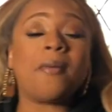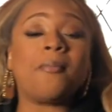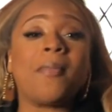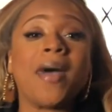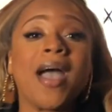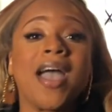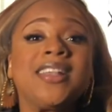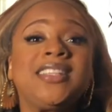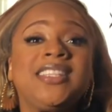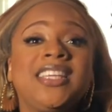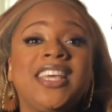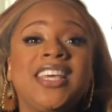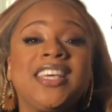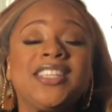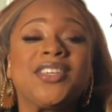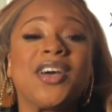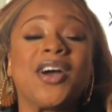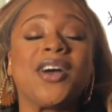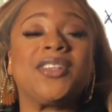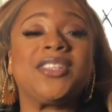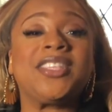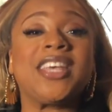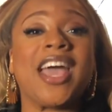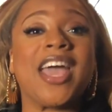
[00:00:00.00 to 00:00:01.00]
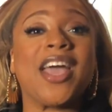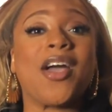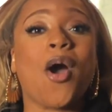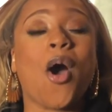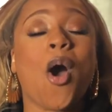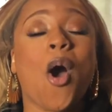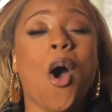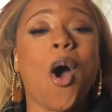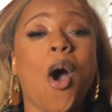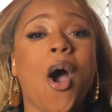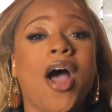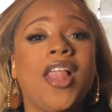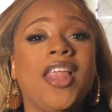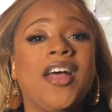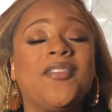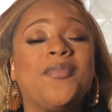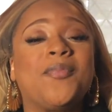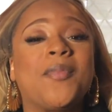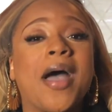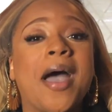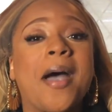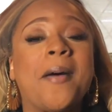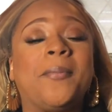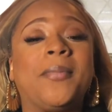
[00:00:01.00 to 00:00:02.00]
Monty is gonna take all
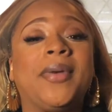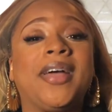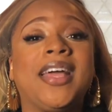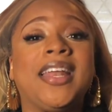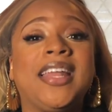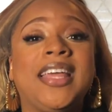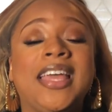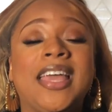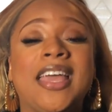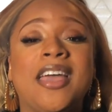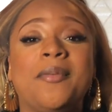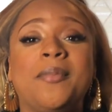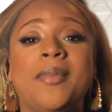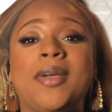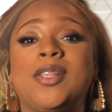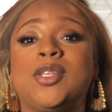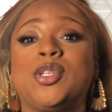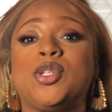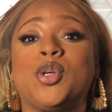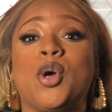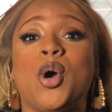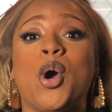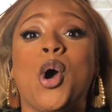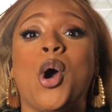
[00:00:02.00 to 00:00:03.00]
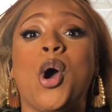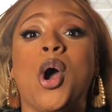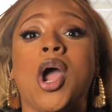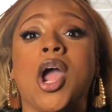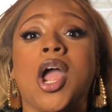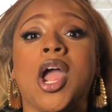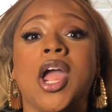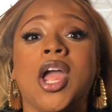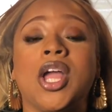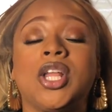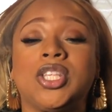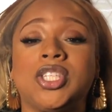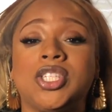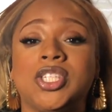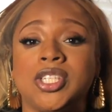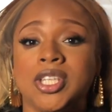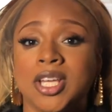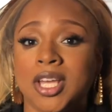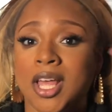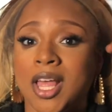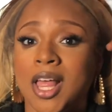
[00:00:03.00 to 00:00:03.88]
of my money, him and George.